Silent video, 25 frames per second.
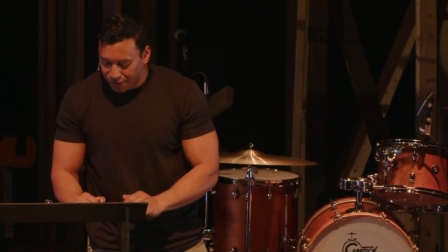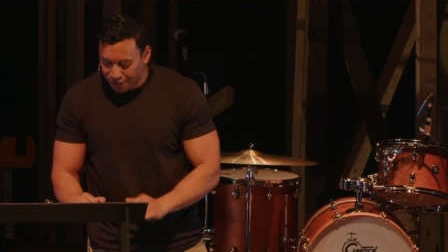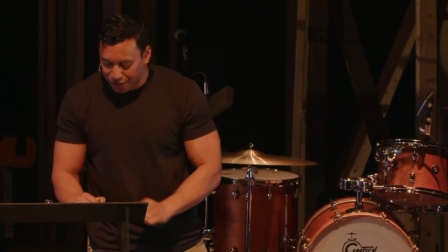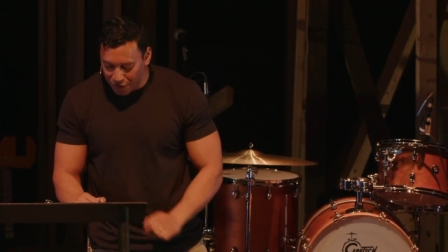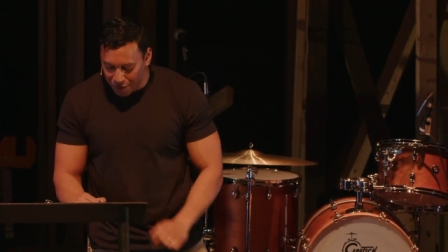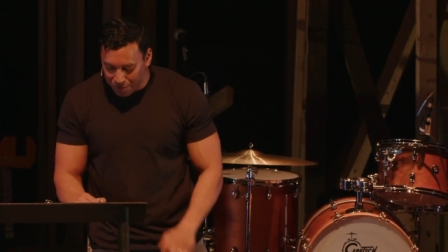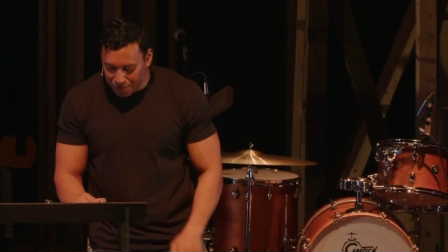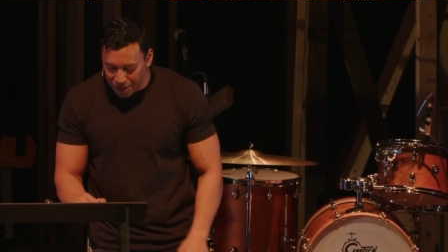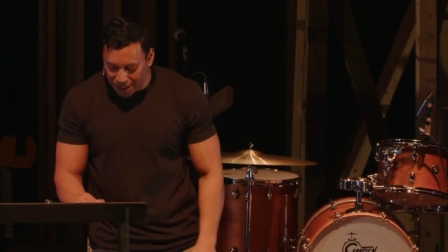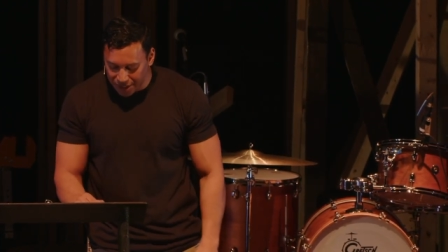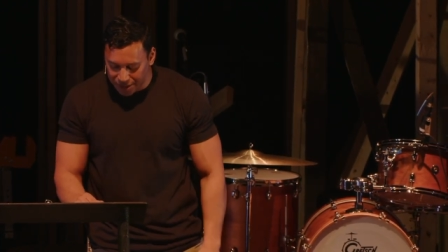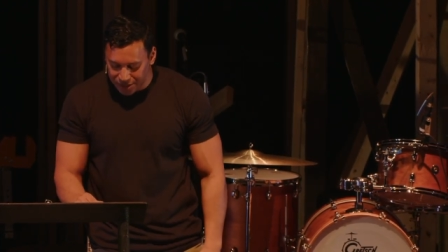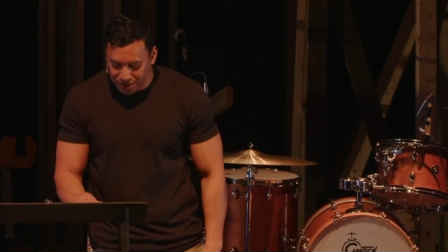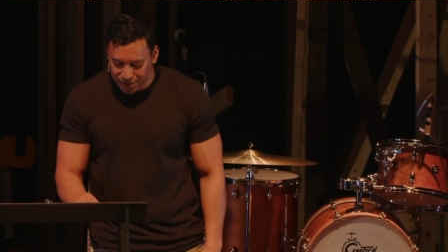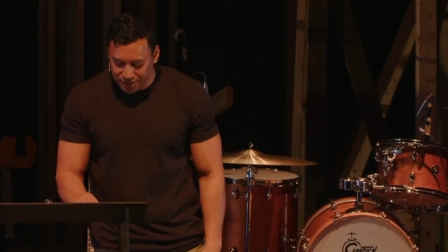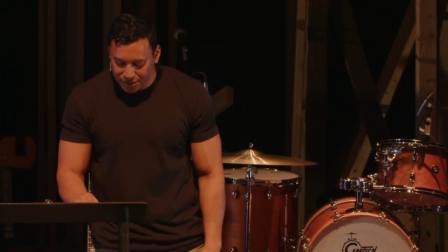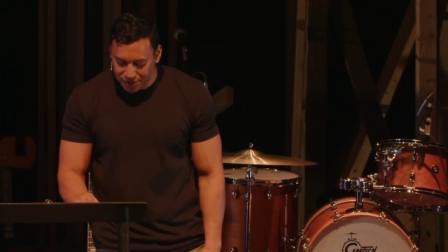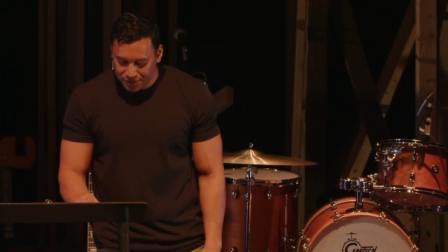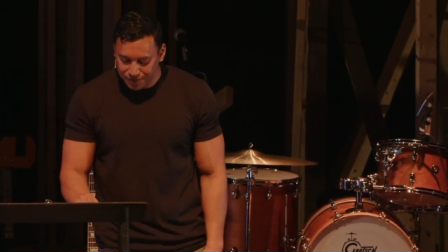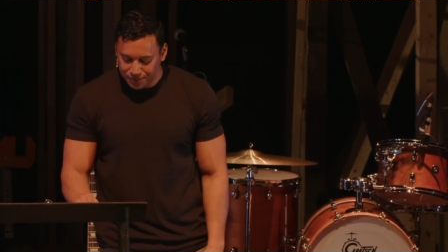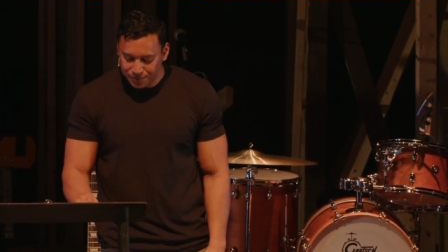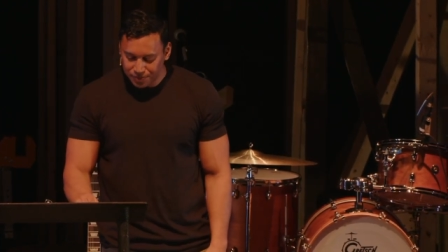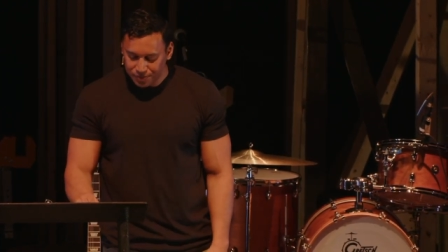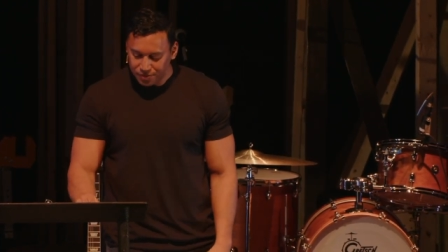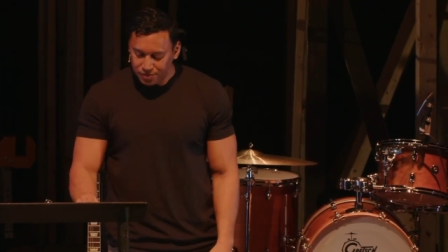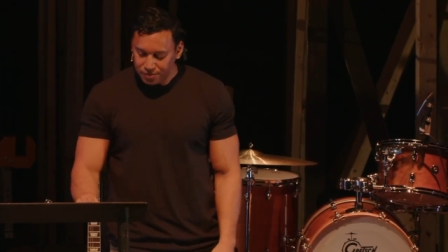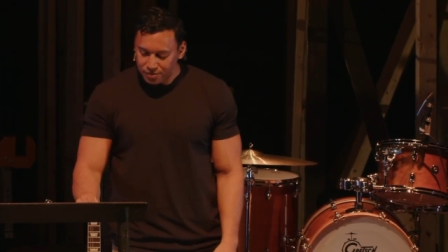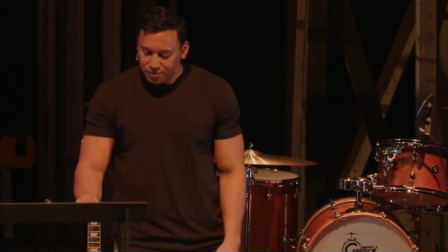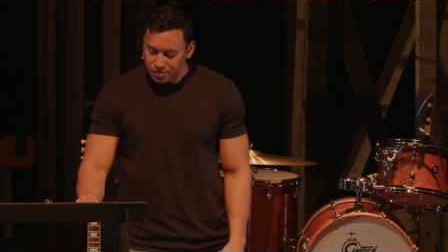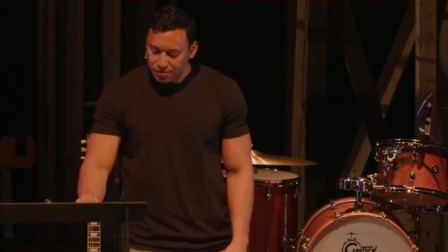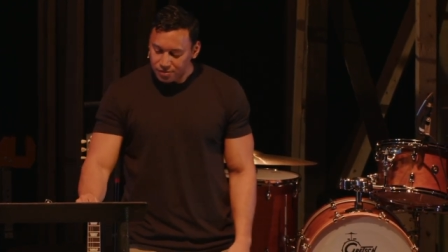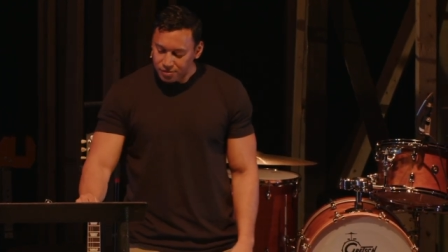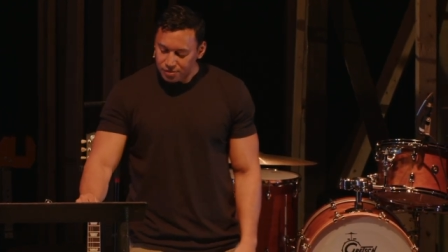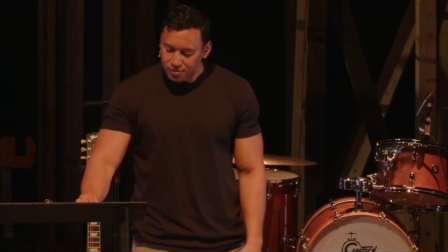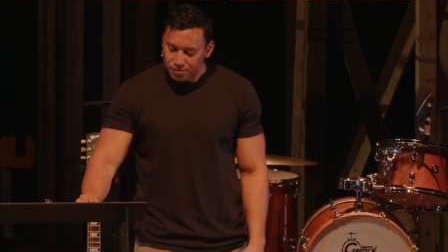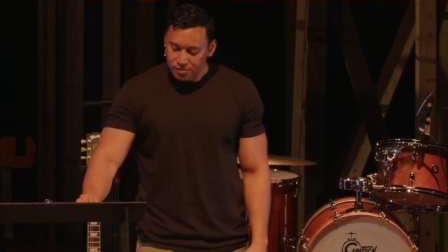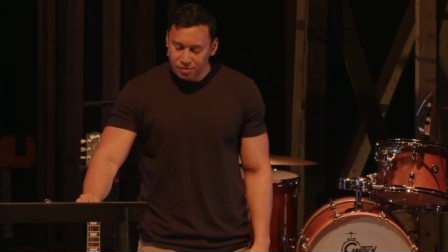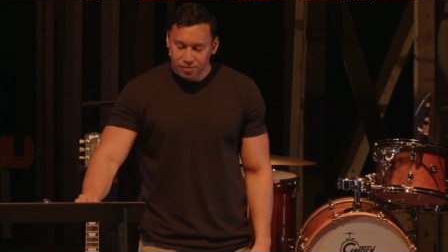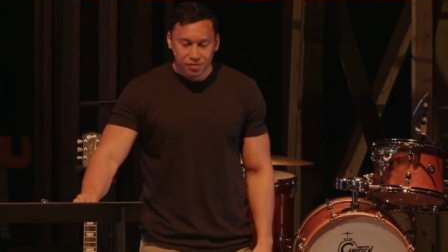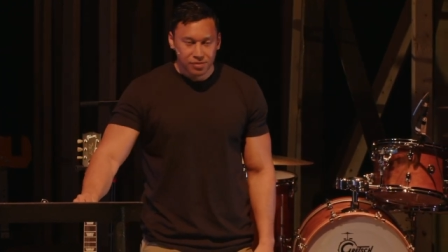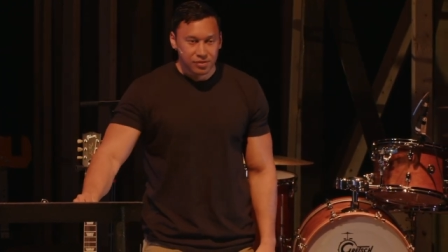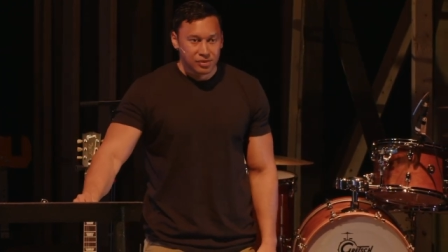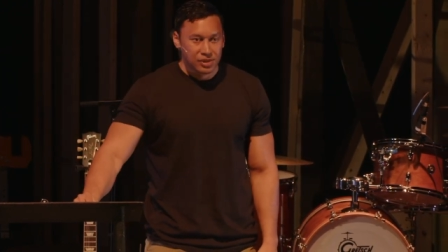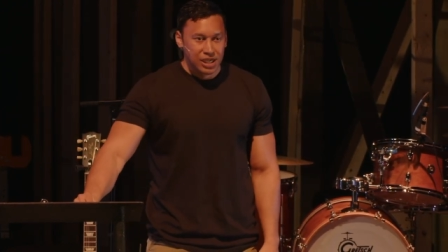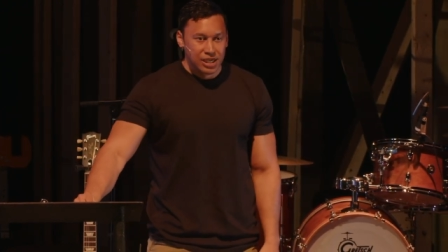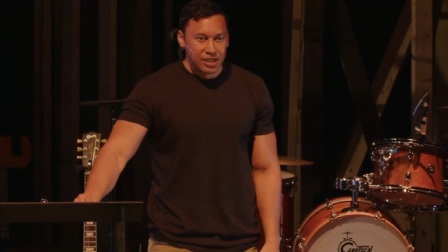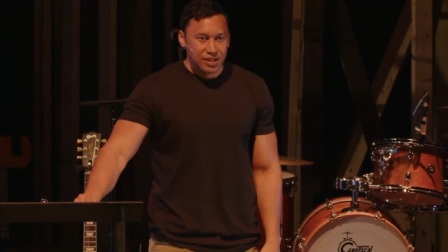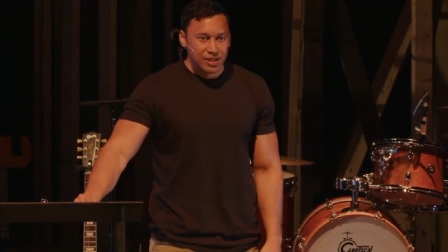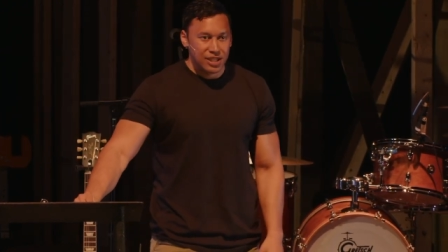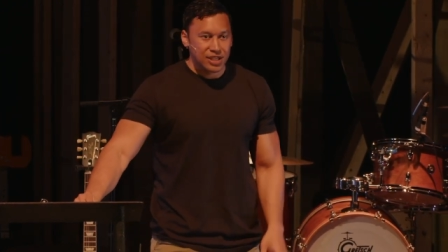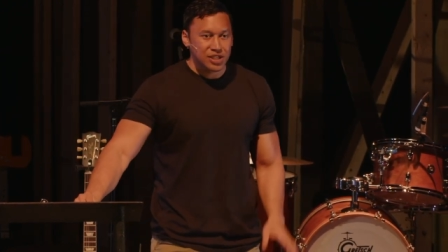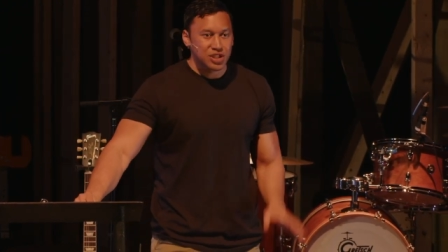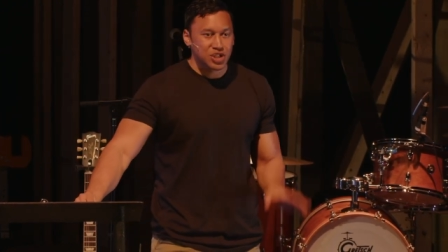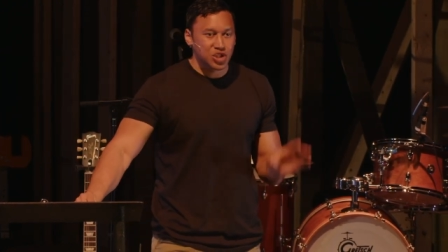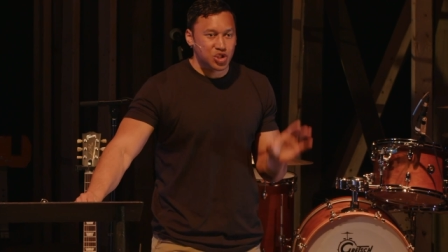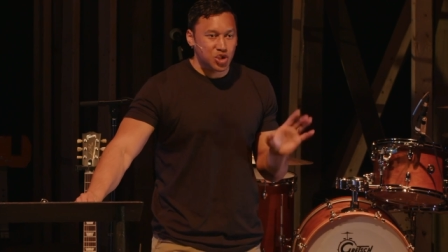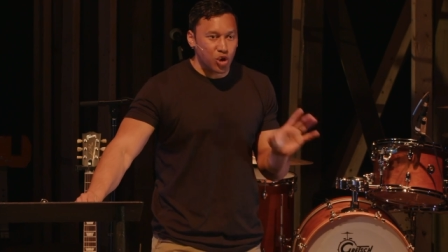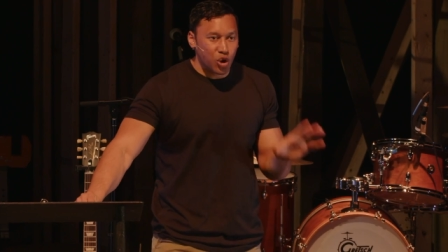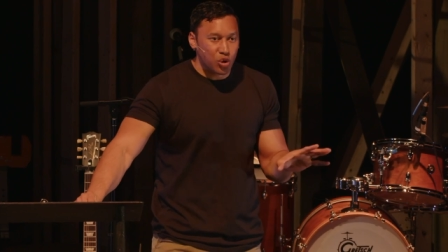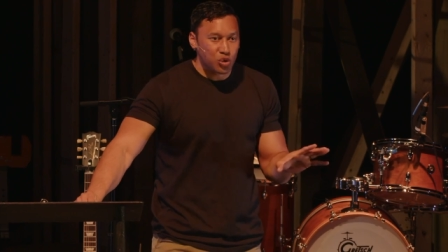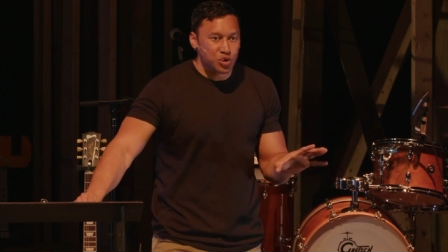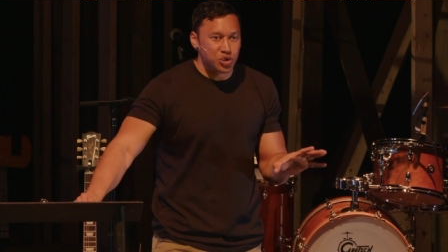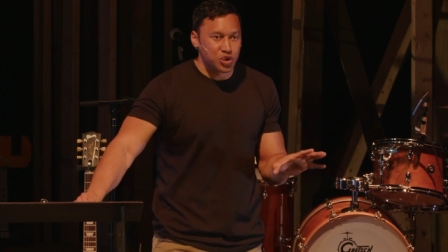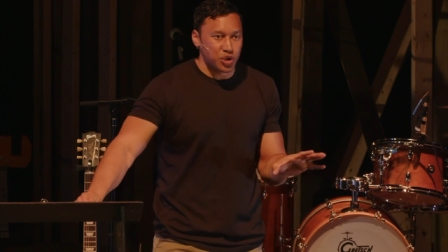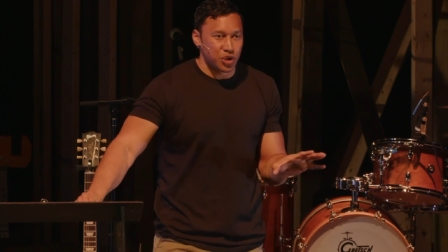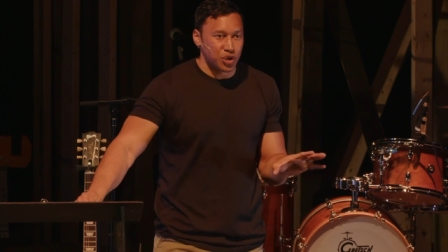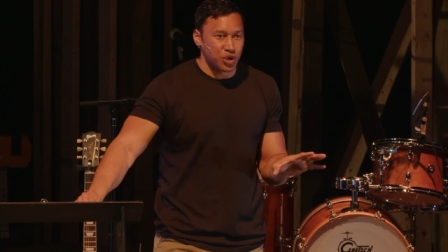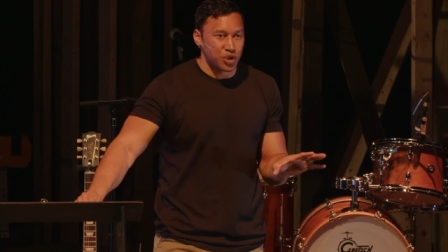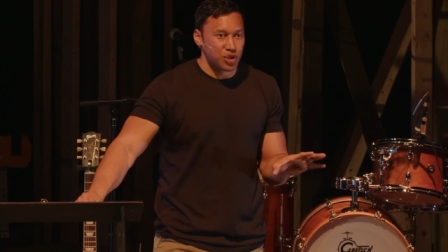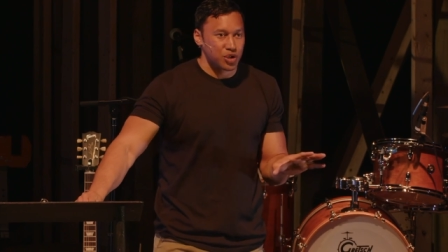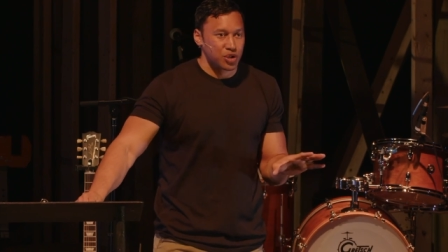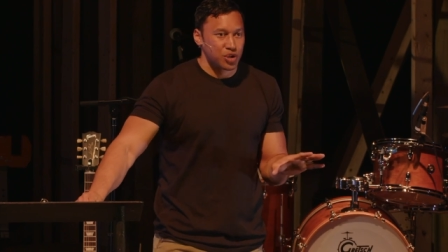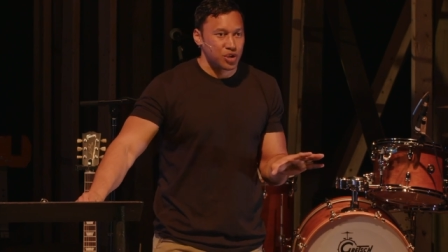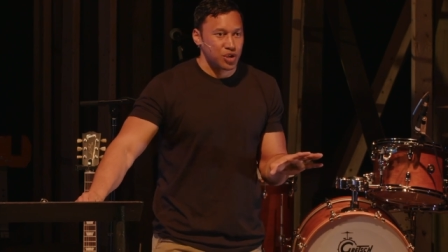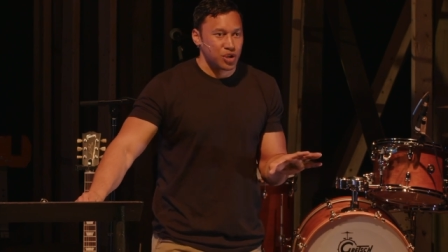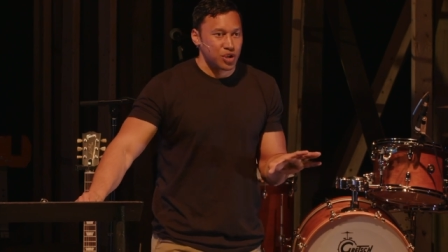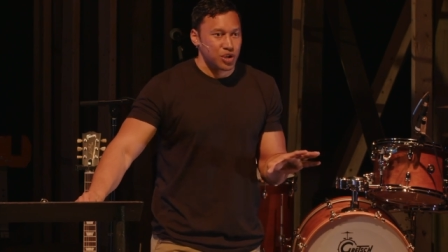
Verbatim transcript: from us. This soldier